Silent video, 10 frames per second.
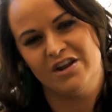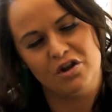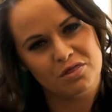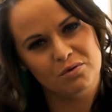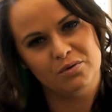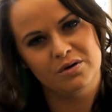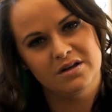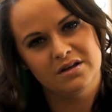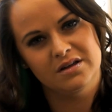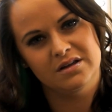then I thought,
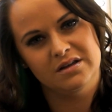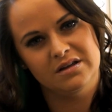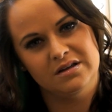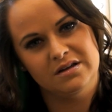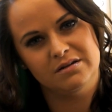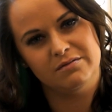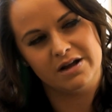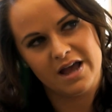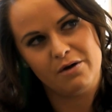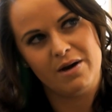
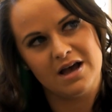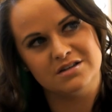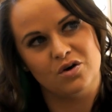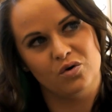Raquel has